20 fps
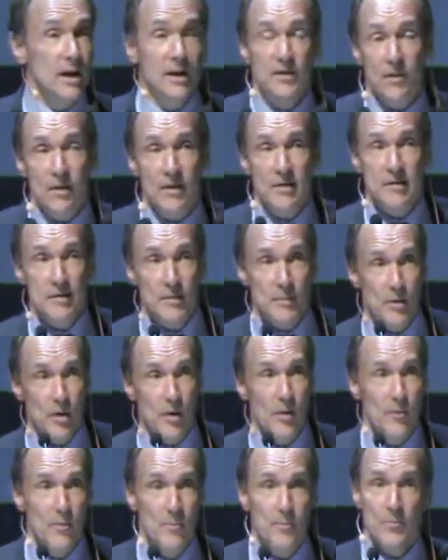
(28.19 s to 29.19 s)
It's very
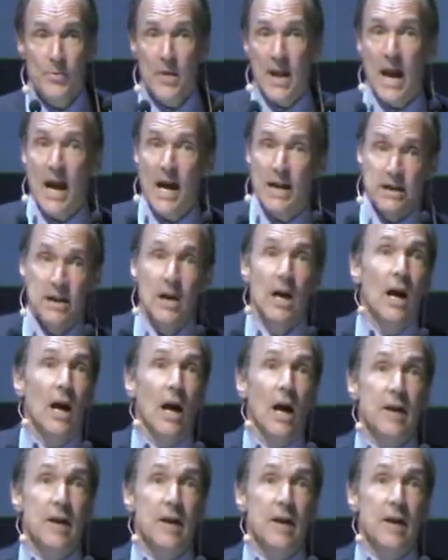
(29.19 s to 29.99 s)
simple, and